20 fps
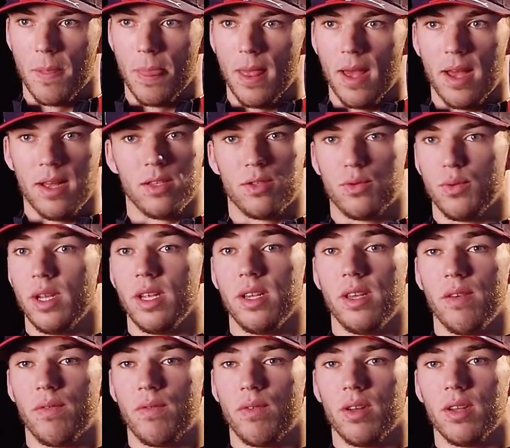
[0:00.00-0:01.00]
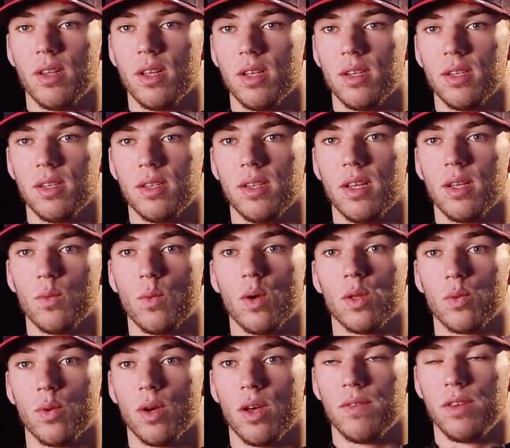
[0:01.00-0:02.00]
And it's really different than
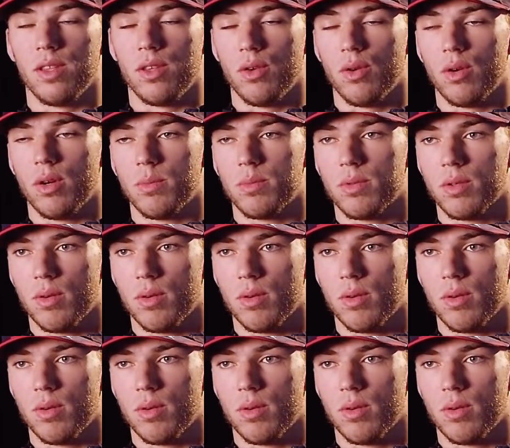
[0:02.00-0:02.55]
what we have in Europe.